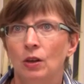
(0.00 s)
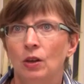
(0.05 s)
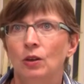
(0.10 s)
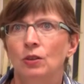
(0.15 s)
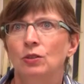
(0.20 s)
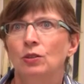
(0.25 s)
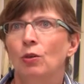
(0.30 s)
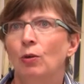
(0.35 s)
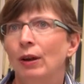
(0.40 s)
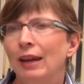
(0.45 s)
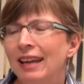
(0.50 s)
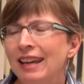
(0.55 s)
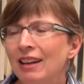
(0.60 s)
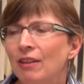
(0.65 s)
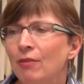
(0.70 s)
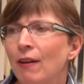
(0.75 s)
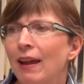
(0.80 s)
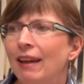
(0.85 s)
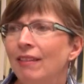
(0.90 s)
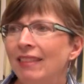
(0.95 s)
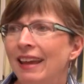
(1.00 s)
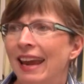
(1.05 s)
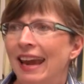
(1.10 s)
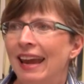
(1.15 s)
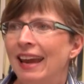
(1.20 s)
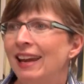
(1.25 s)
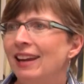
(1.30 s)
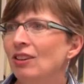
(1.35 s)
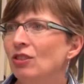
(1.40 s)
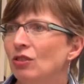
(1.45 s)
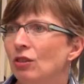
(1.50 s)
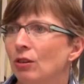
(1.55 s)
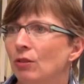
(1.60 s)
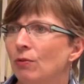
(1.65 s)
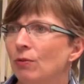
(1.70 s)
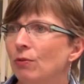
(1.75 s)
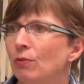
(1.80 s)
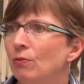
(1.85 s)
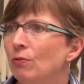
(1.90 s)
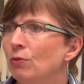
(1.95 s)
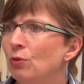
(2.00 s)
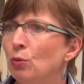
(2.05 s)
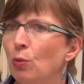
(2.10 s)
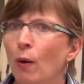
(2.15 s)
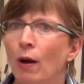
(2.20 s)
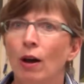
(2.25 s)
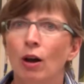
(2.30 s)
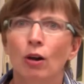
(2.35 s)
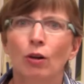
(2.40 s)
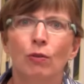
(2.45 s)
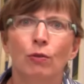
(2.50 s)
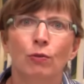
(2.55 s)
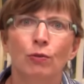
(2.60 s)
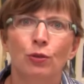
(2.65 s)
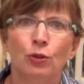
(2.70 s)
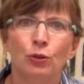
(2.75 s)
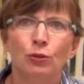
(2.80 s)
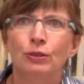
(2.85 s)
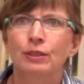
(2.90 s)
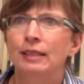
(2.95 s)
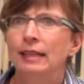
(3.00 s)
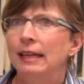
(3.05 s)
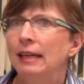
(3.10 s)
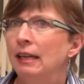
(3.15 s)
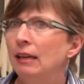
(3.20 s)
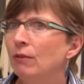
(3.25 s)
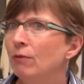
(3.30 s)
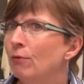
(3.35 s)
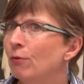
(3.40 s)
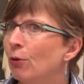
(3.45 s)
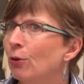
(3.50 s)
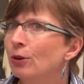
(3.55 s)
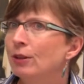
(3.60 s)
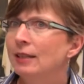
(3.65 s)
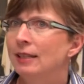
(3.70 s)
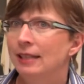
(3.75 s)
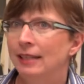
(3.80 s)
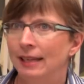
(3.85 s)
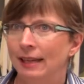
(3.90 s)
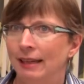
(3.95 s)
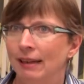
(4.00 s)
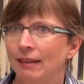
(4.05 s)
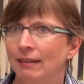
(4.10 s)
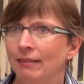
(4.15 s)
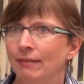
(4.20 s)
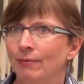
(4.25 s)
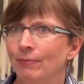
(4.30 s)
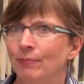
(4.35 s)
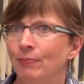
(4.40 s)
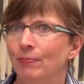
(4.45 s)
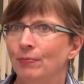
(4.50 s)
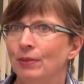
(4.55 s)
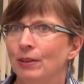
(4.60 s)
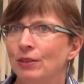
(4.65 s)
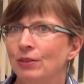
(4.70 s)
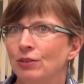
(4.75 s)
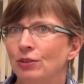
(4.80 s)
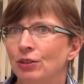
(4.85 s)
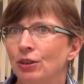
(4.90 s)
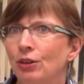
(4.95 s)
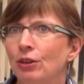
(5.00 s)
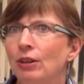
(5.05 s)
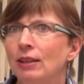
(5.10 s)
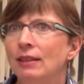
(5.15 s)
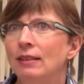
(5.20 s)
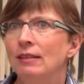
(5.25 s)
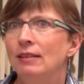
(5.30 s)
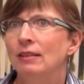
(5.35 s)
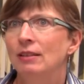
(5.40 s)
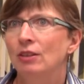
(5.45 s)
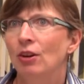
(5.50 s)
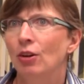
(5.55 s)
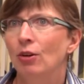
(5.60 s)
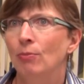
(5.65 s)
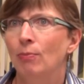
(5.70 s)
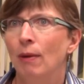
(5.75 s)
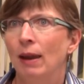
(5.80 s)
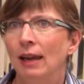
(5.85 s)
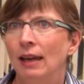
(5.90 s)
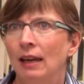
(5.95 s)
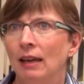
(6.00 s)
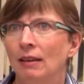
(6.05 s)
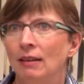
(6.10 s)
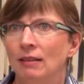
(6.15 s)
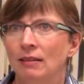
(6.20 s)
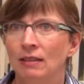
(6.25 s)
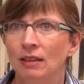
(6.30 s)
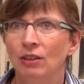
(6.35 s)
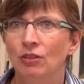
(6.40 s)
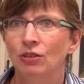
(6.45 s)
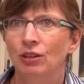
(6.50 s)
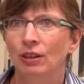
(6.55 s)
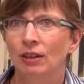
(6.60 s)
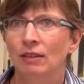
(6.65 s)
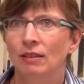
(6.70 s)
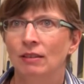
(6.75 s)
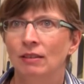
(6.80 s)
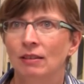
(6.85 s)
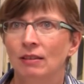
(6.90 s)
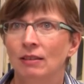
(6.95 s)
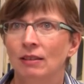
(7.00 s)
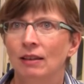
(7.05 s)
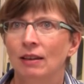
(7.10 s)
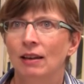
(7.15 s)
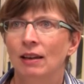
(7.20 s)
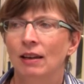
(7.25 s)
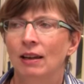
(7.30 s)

So if at the age of 12, 13, 14, students start making decisions